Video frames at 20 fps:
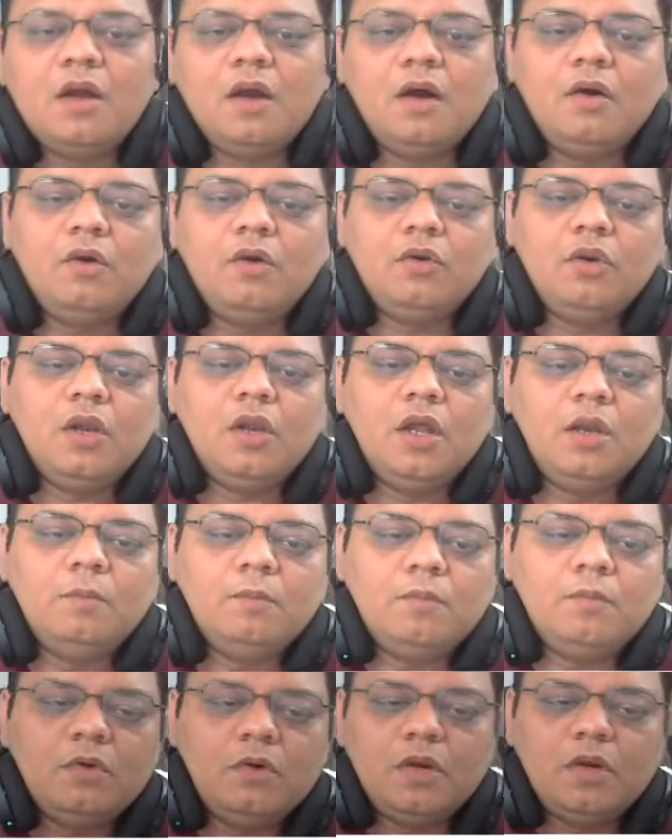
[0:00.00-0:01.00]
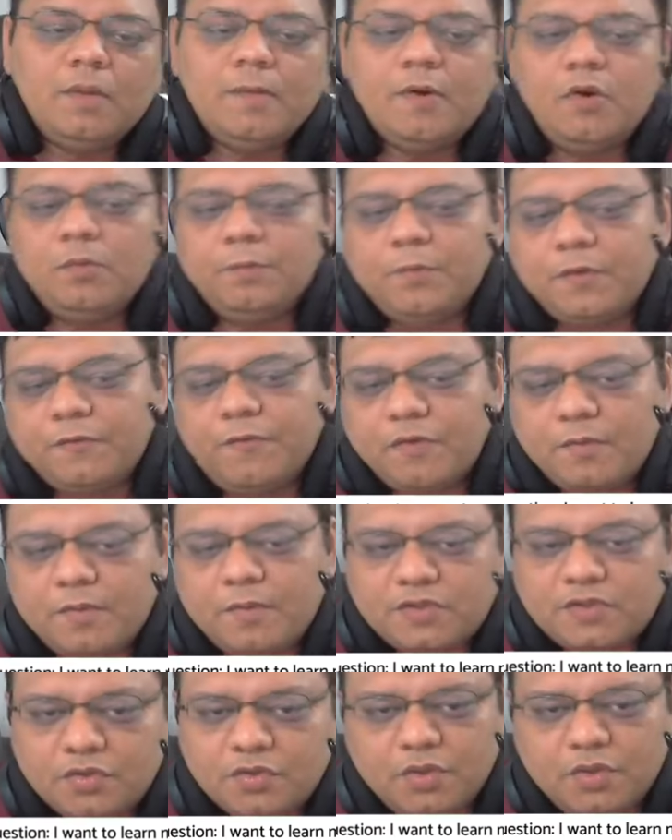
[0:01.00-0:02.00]
I want to learn more about
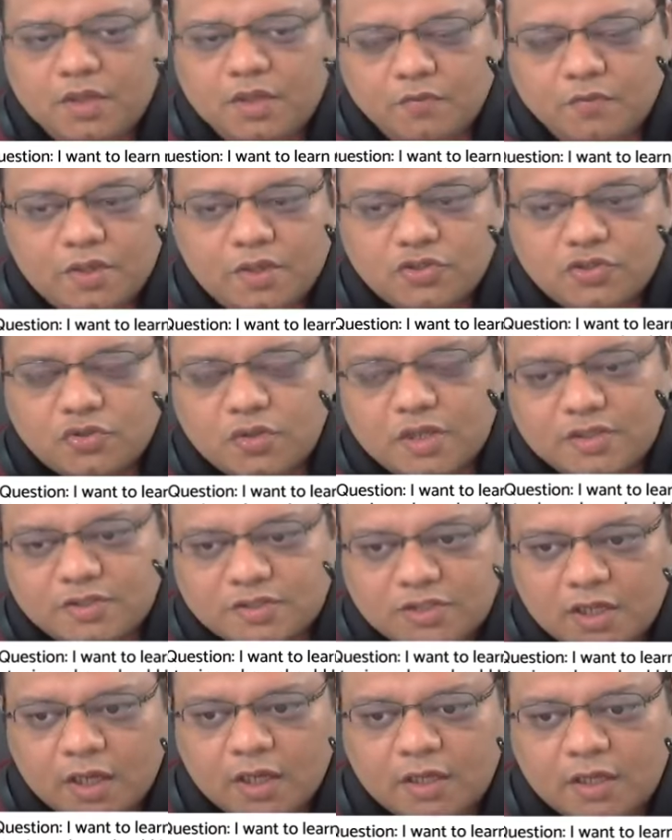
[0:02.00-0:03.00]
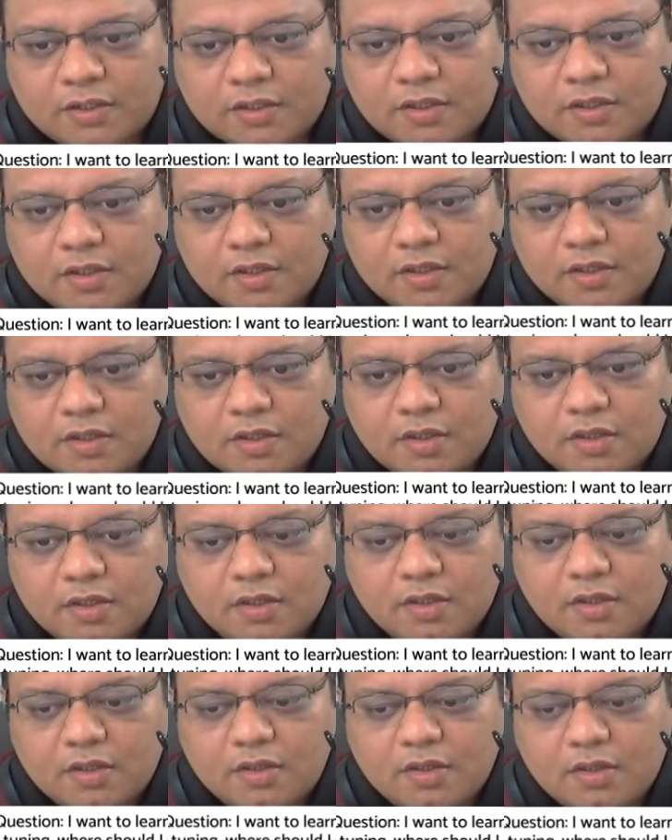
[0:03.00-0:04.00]
performance tuning. Where should I start?
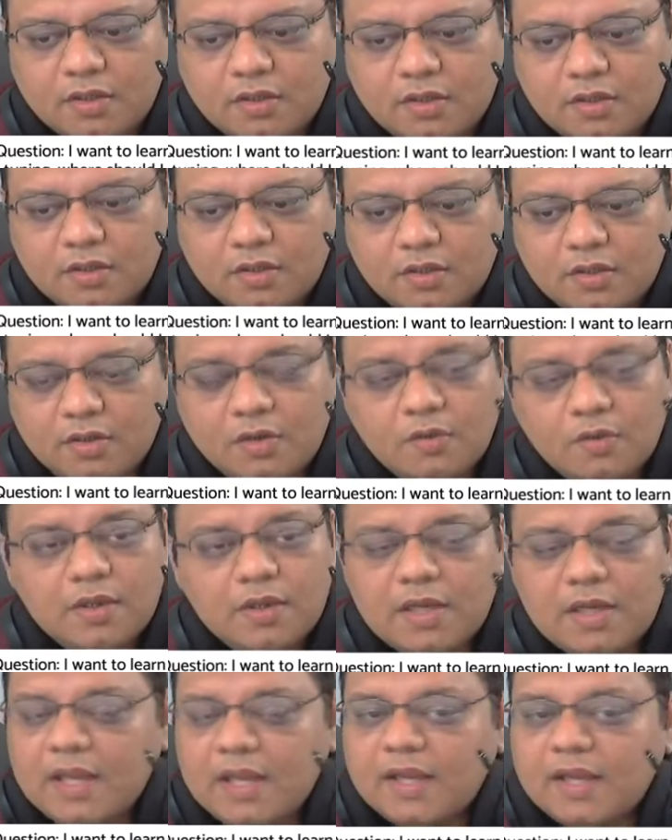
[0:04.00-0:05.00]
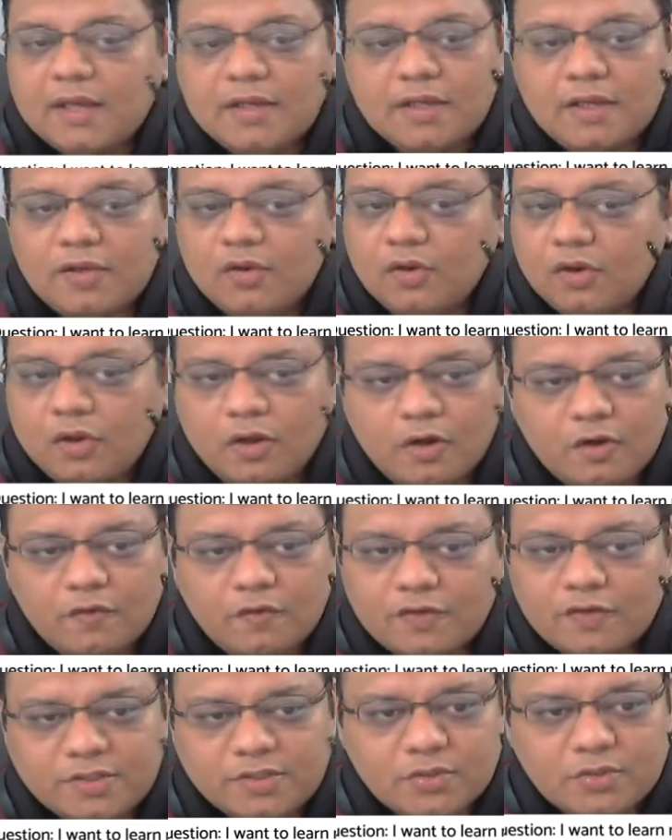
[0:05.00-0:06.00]
You know what? I can tell you a lot
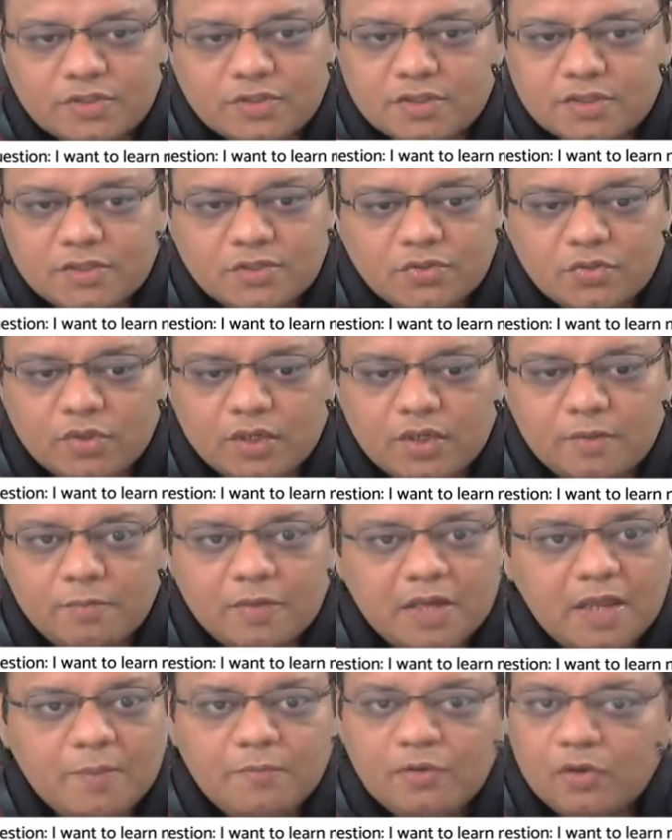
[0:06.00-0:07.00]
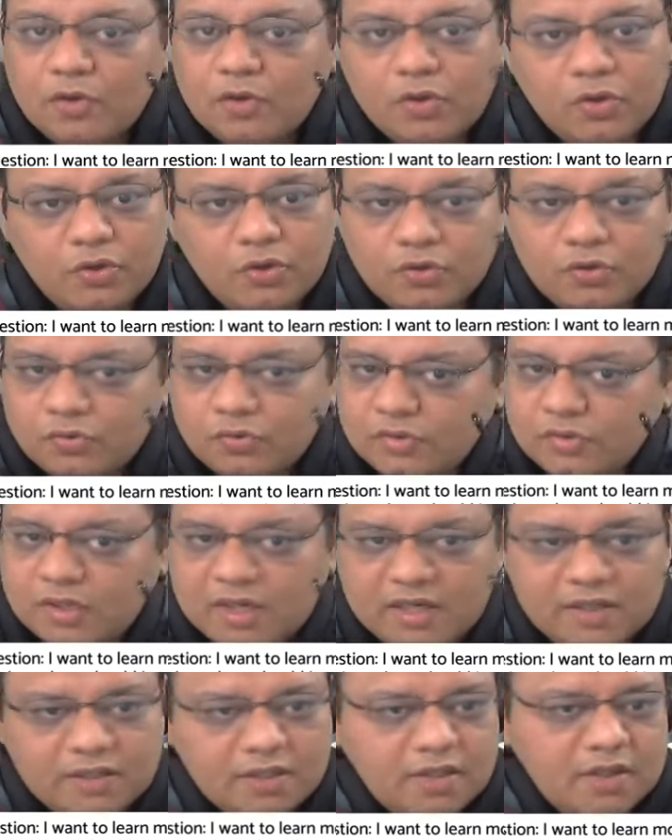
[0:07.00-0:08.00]
of resources to read, but I'm not going to do
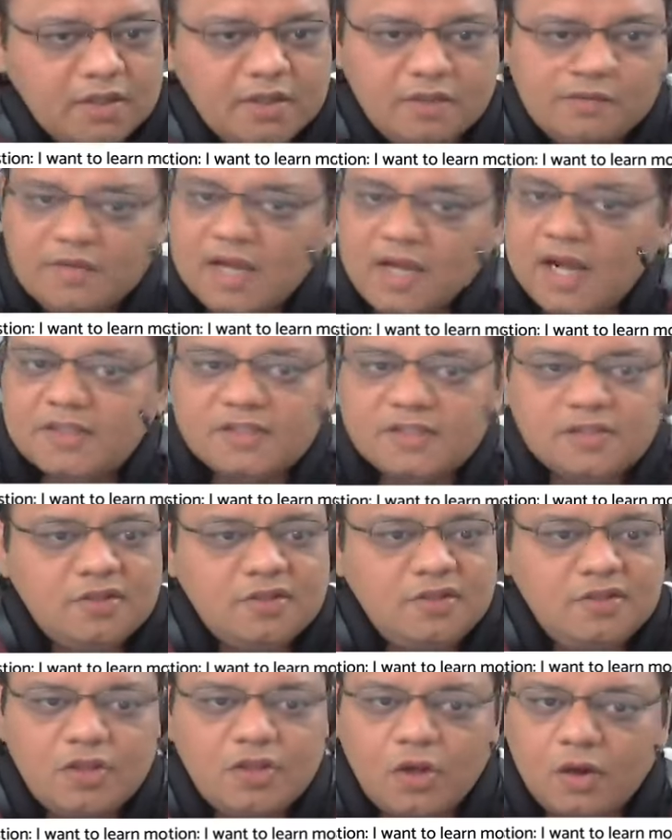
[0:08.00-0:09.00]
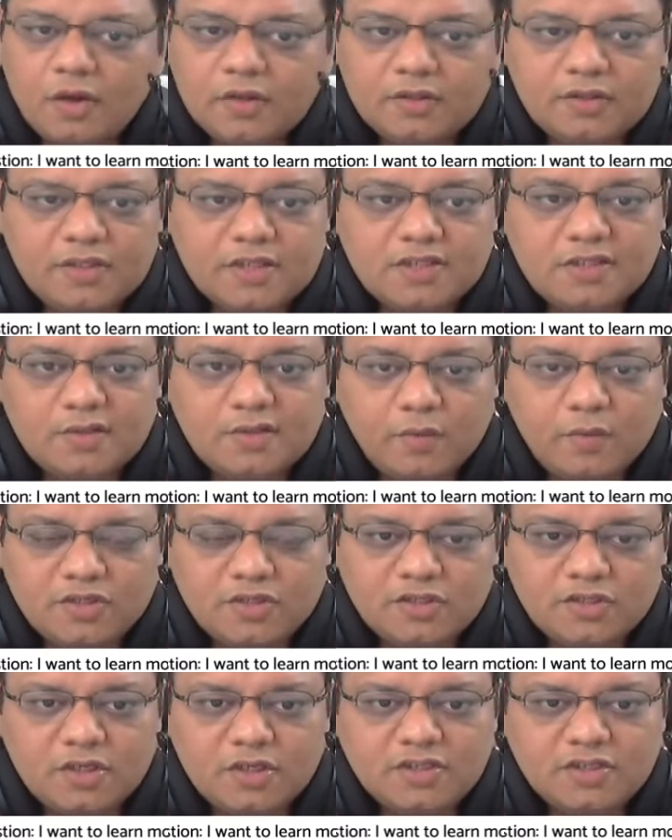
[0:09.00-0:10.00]
that. That's not this
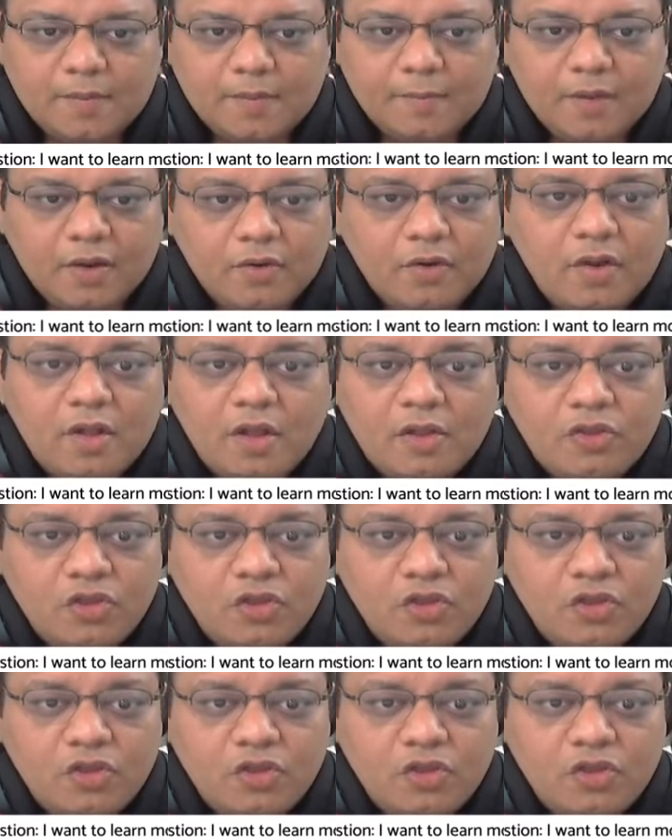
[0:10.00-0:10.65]
question is about.